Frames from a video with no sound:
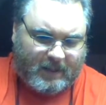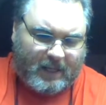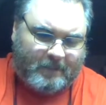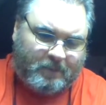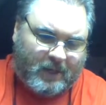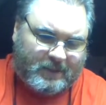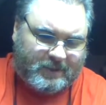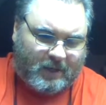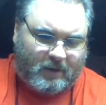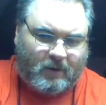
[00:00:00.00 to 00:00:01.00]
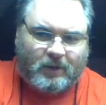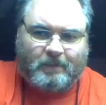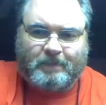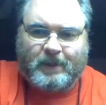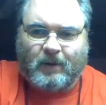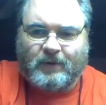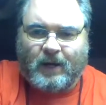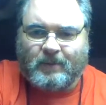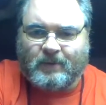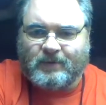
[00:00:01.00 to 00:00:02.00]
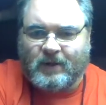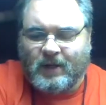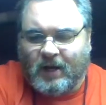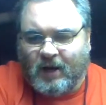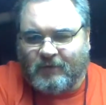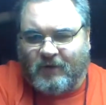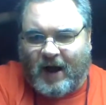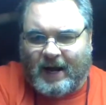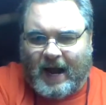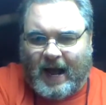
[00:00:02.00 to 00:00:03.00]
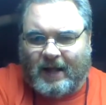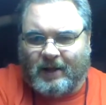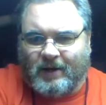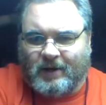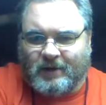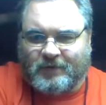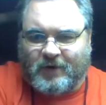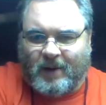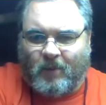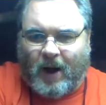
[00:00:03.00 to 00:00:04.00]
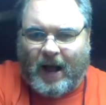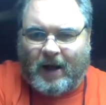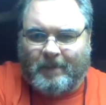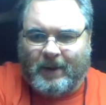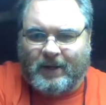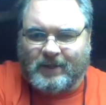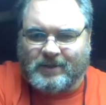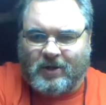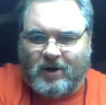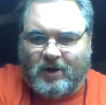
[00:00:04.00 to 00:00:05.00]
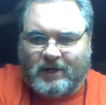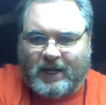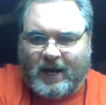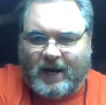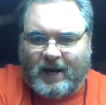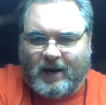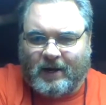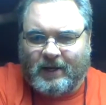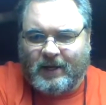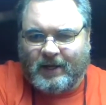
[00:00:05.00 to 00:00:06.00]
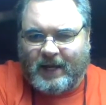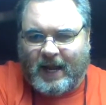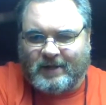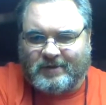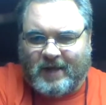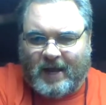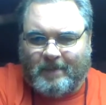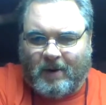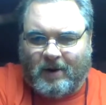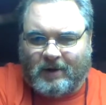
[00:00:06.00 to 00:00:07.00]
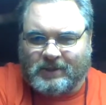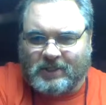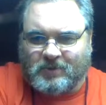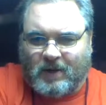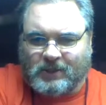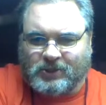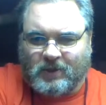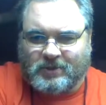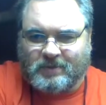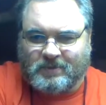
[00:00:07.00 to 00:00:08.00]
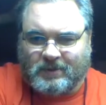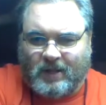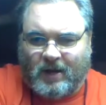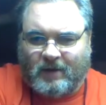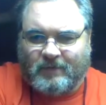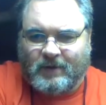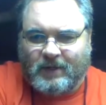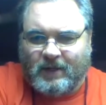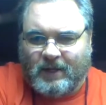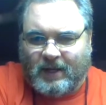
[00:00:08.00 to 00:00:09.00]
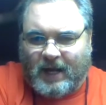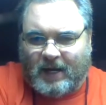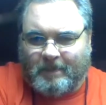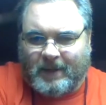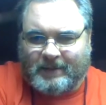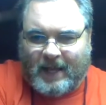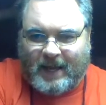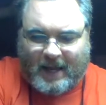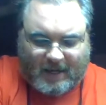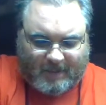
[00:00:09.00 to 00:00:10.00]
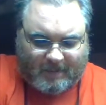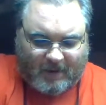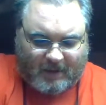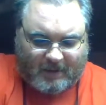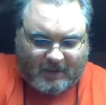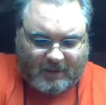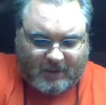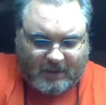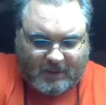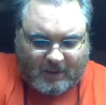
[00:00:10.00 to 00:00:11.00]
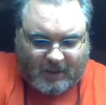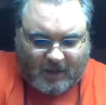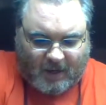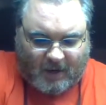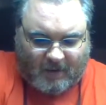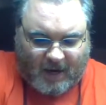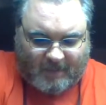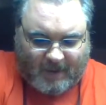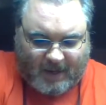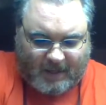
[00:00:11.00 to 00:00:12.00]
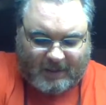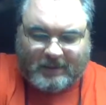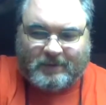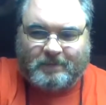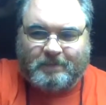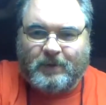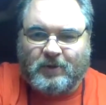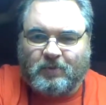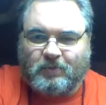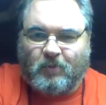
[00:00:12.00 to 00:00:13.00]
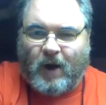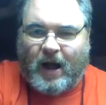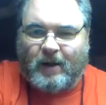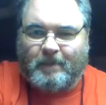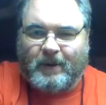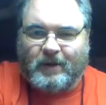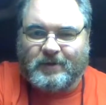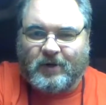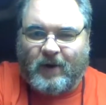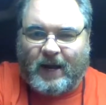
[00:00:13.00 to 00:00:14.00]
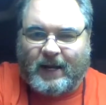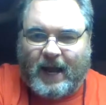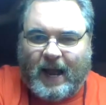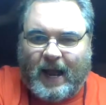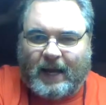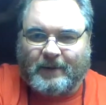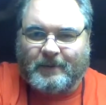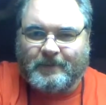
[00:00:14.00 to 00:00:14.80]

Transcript: And then plus, all the POWs. $5 from Wild Bill's Lawn Care. Can't stay, Berg. Just want to show some love. Got a big day ahead of me, brother. All right, man. This Wild Bill's a great guy.